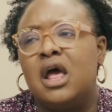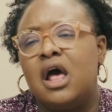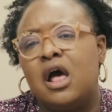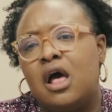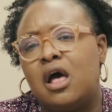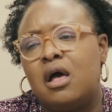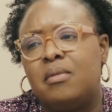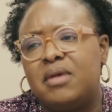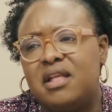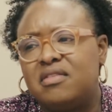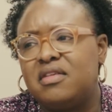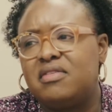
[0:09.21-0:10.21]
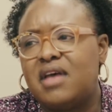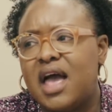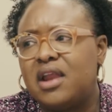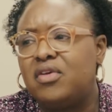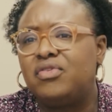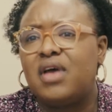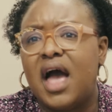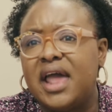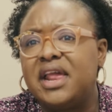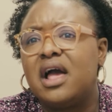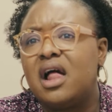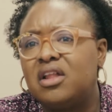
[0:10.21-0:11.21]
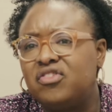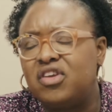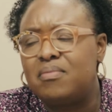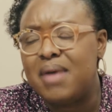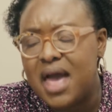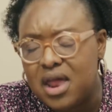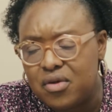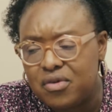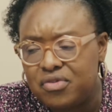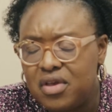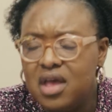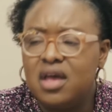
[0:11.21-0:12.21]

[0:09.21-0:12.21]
It's entitled "Ideology Matters: